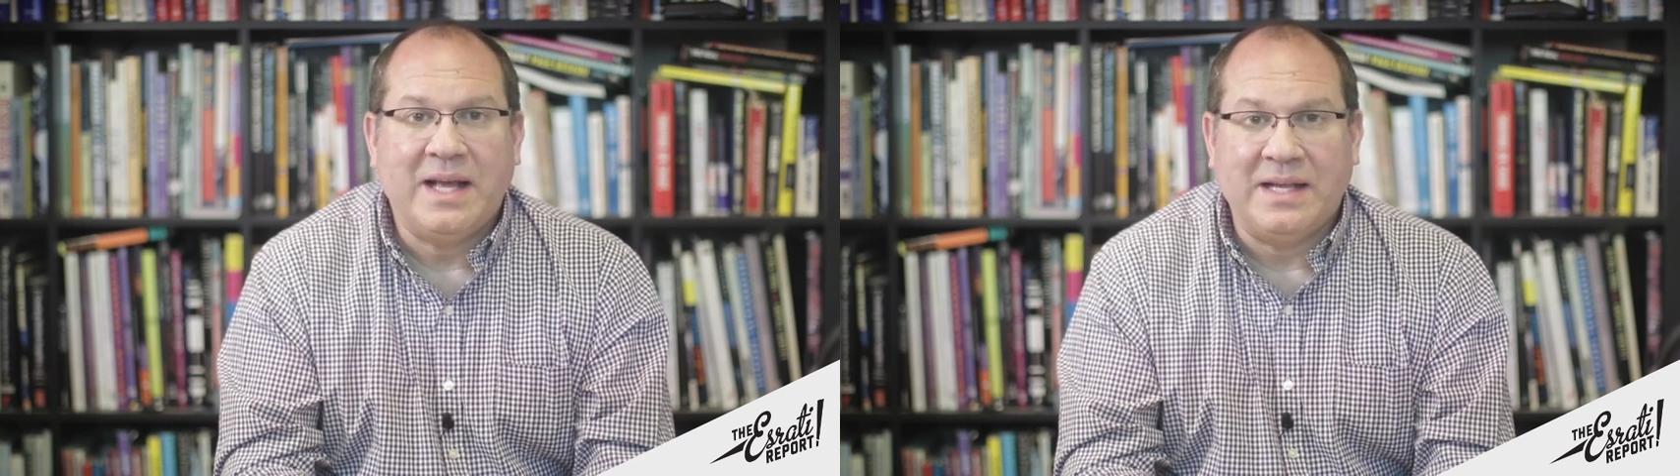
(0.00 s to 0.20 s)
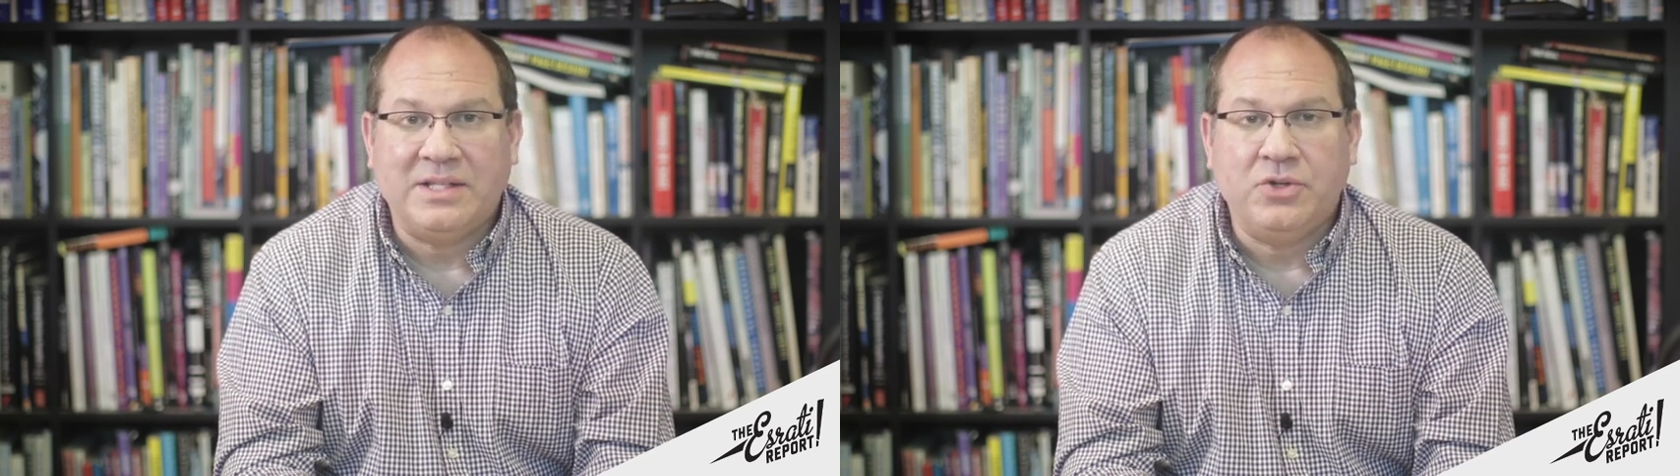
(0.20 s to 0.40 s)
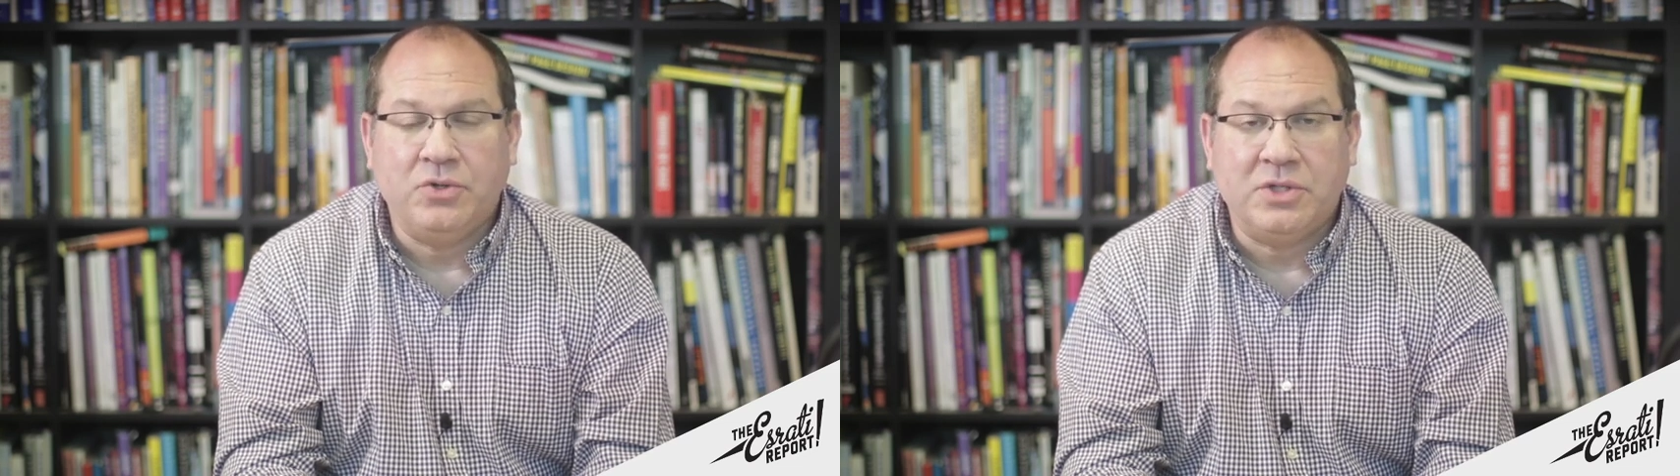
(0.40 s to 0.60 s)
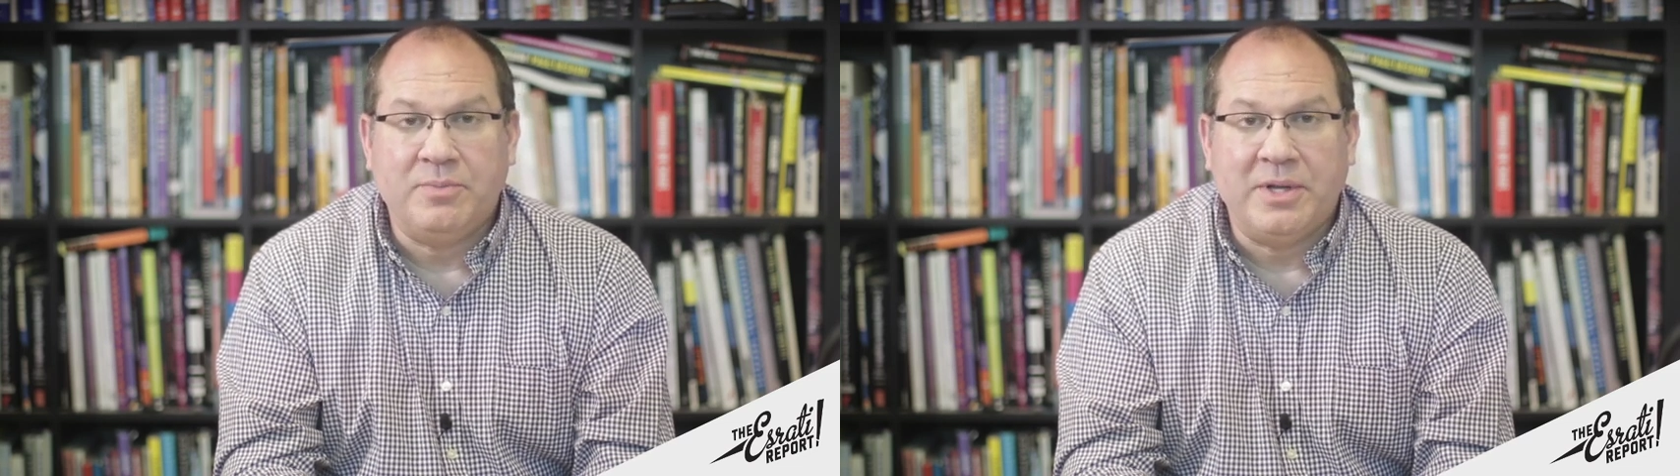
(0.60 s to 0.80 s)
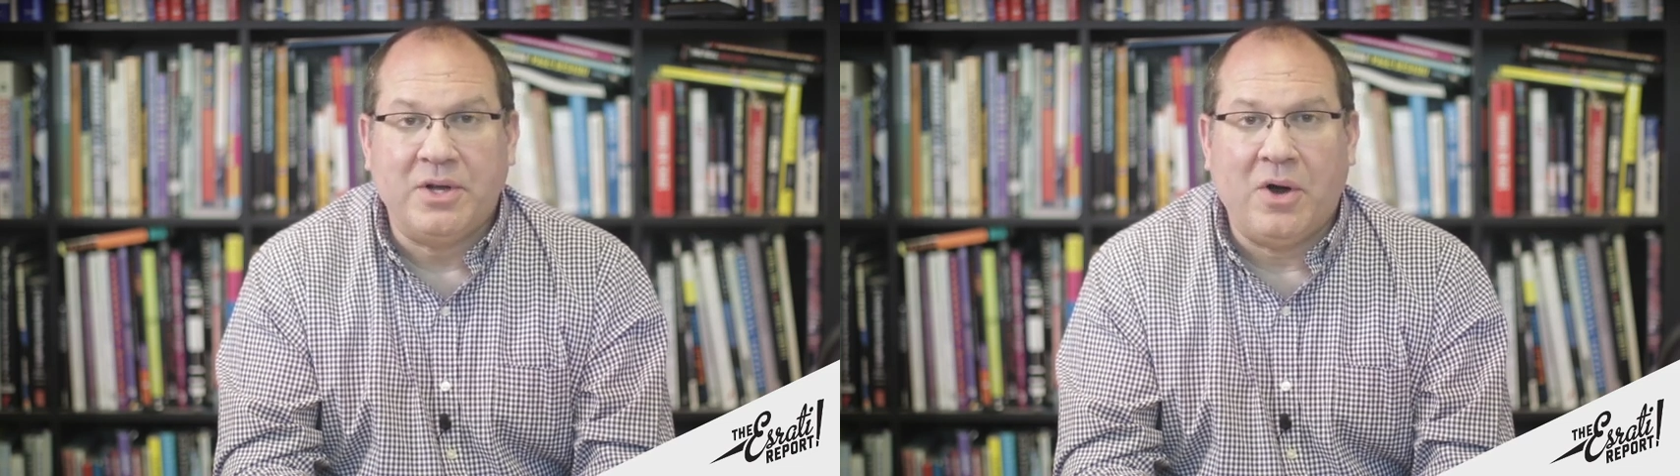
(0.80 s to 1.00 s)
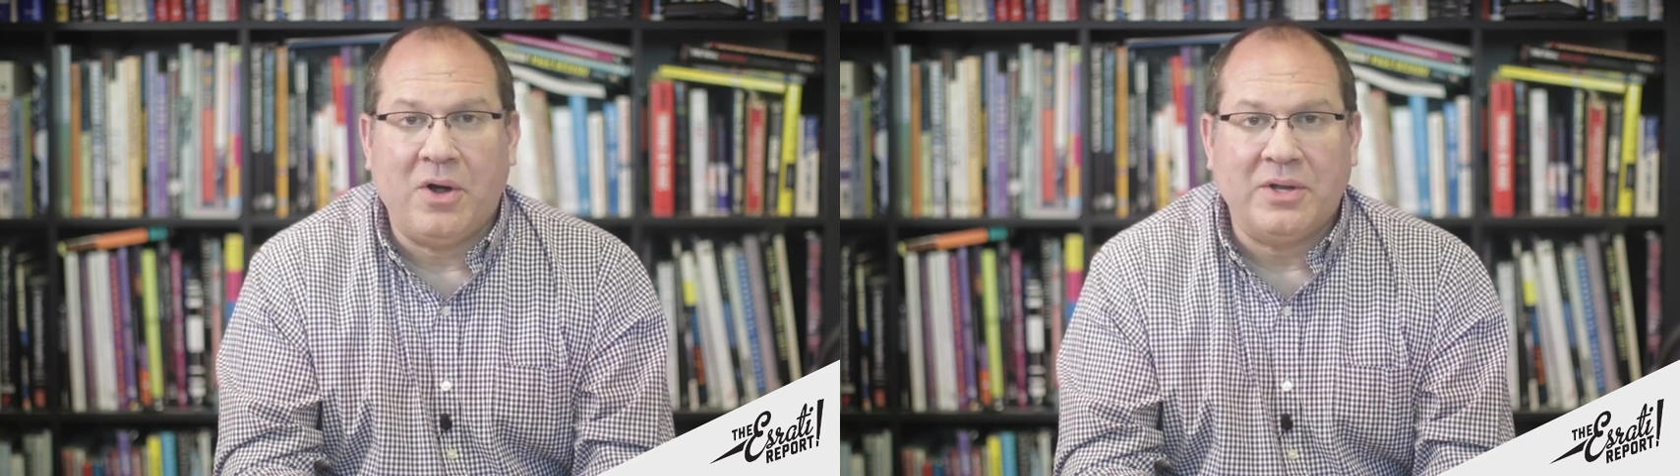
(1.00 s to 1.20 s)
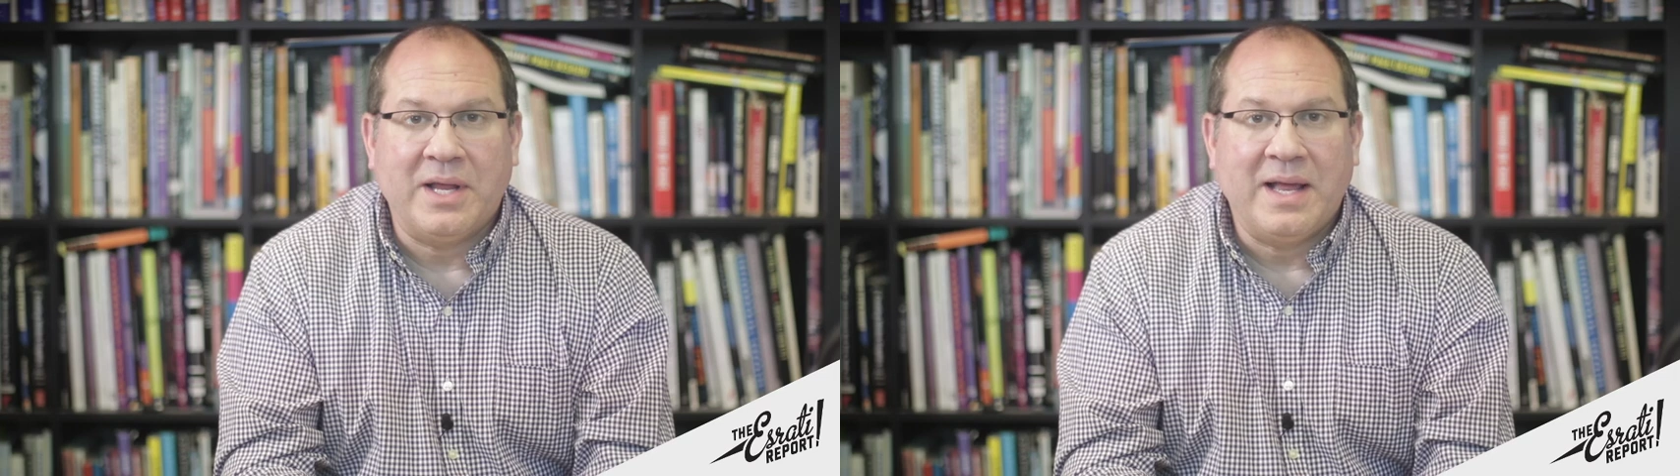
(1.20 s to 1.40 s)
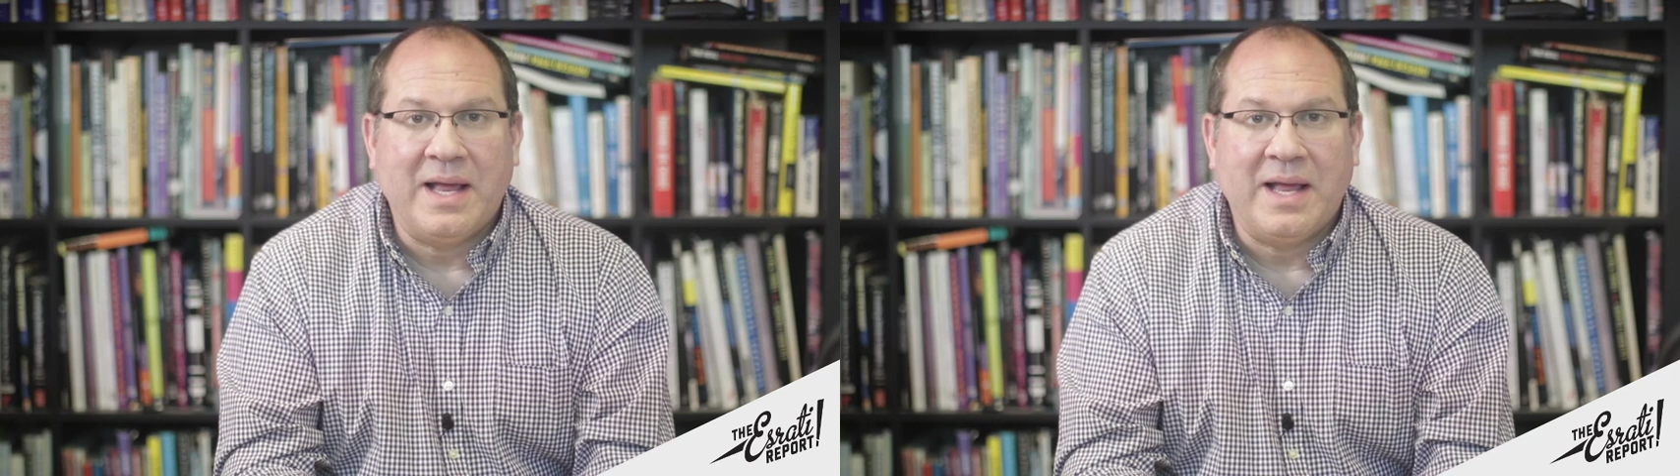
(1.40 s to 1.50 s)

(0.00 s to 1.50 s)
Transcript: as it used to be called,